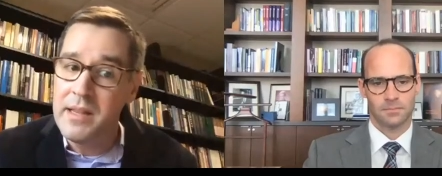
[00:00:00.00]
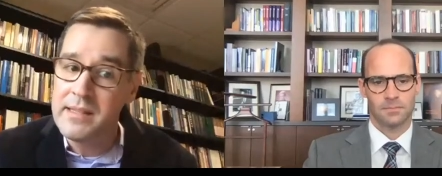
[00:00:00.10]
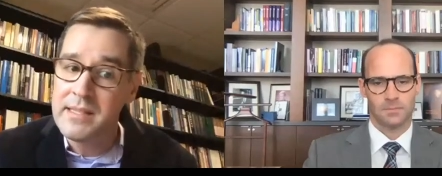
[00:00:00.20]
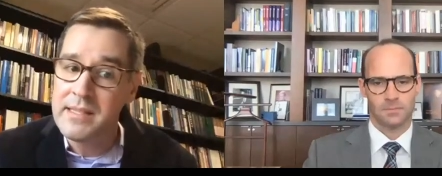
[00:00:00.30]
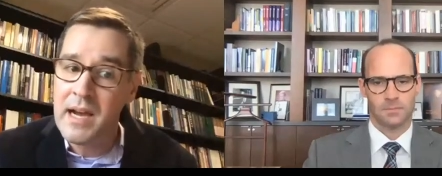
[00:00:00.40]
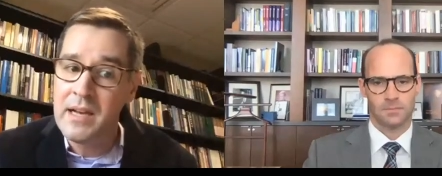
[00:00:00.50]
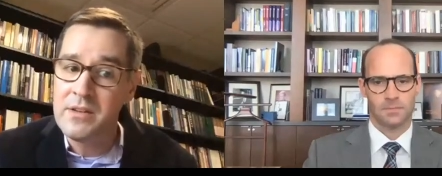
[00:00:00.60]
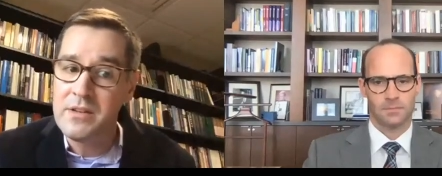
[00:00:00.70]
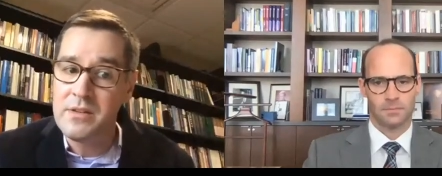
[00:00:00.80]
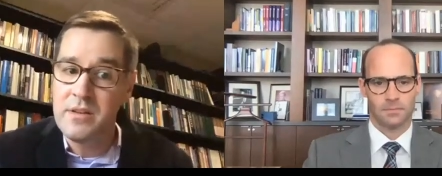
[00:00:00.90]
Speaker 1: This is not
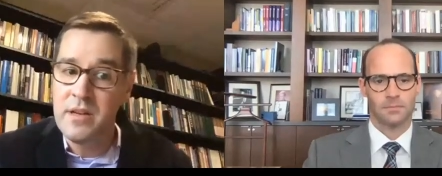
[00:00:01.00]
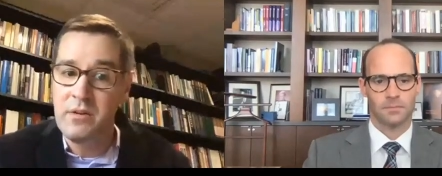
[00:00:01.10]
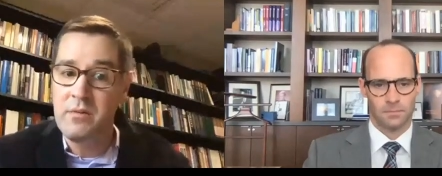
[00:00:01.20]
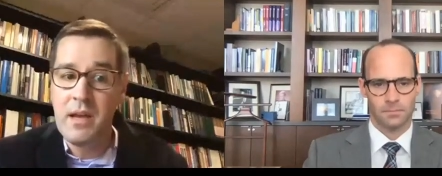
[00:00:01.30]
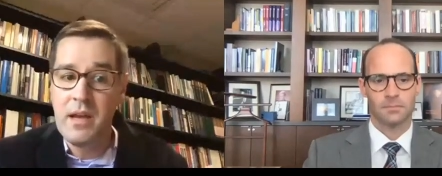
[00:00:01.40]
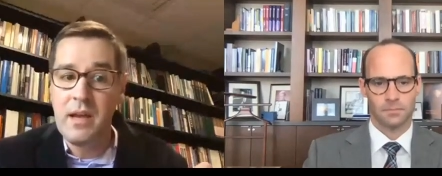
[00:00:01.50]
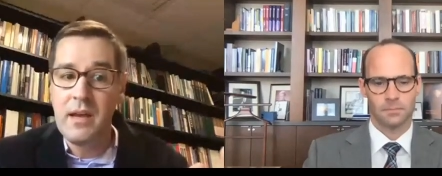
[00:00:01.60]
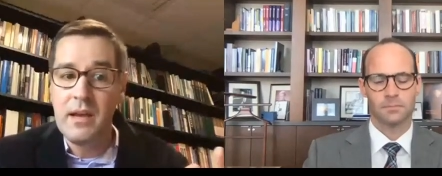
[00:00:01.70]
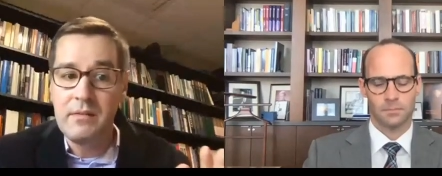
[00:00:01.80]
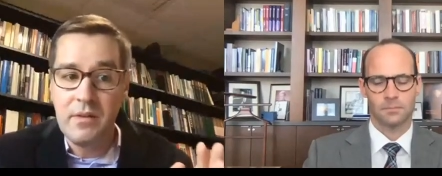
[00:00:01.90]
you know
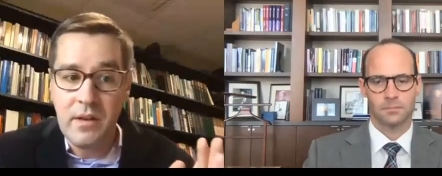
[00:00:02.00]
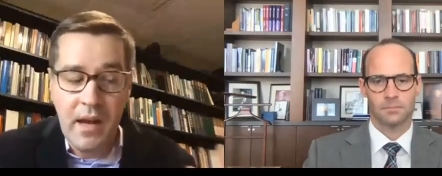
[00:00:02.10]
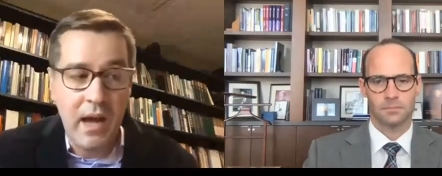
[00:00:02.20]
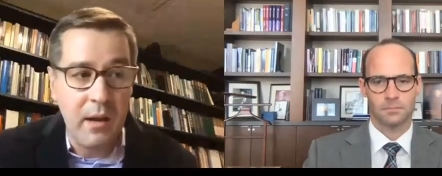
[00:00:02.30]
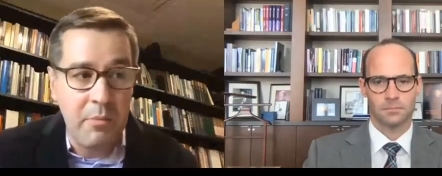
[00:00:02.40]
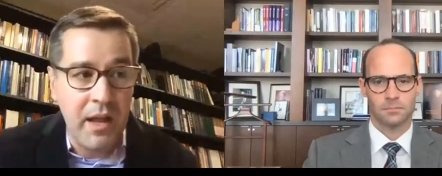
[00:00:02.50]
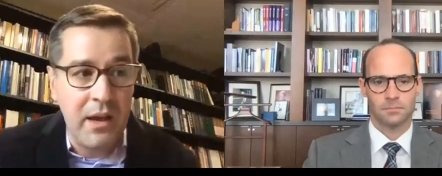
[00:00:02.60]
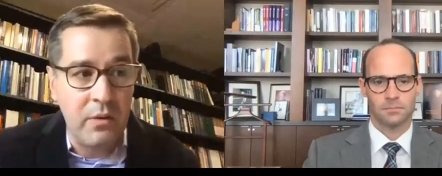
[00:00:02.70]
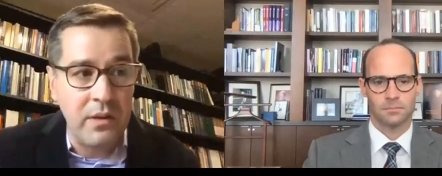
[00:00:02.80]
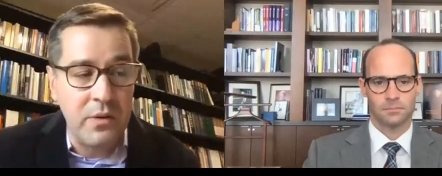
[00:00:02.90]
not applying
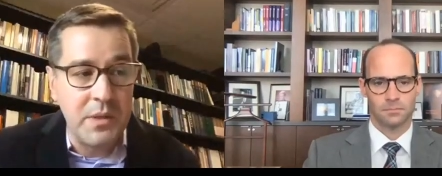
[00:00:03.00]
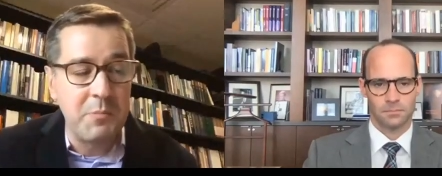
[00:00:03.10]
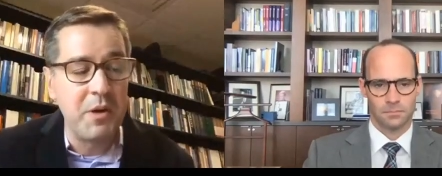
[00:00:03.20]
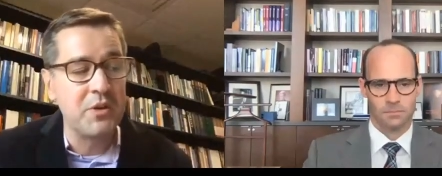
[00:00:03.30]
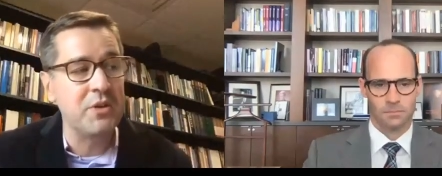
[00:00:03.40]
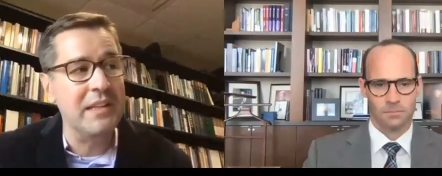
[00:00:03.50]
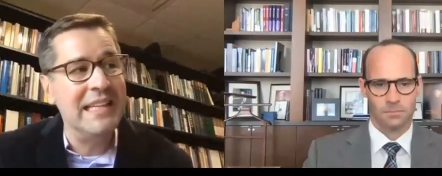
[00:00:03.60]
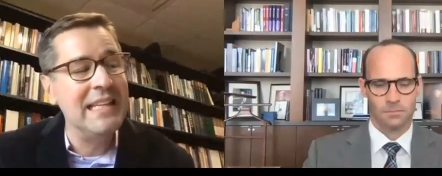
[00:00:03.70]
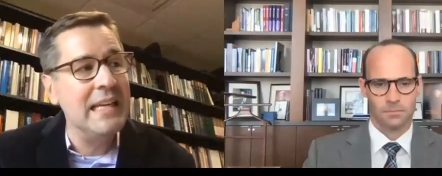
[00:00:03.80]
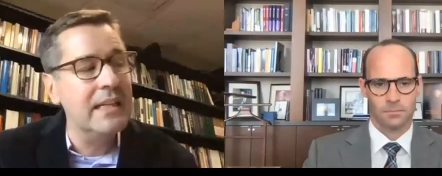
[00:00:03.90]
only to a spiritual
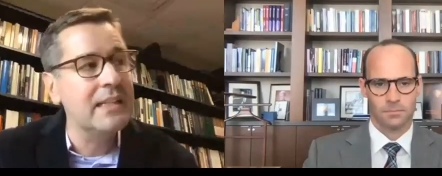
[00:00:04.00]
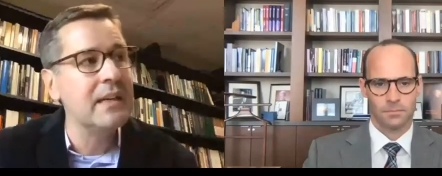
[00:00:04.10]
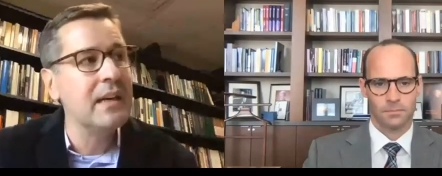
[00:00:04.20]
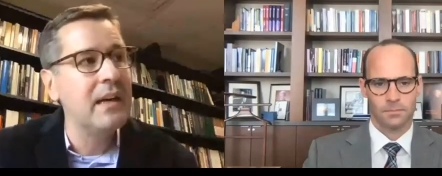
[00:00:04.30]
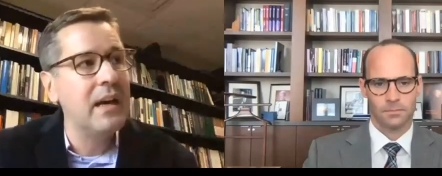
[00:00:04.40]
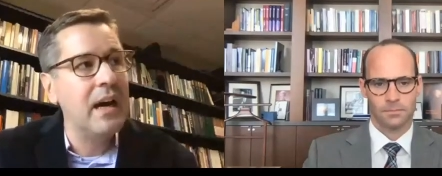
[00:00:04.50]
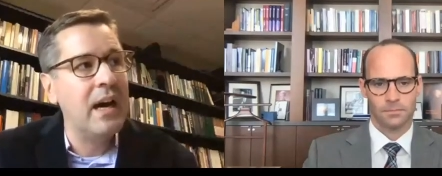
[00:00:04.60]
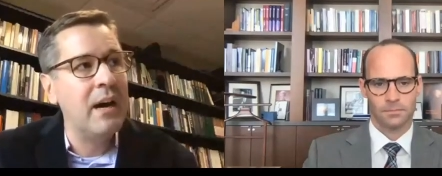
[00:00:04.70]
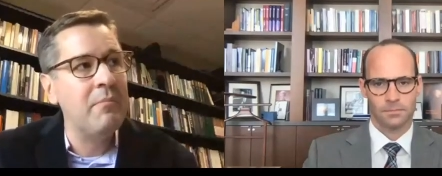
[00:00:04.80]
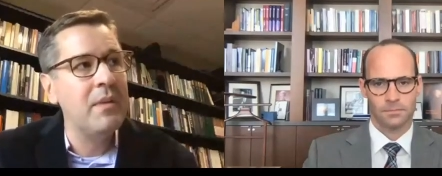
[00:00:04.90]
elite.
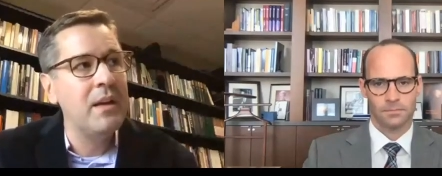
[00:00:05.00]
Um,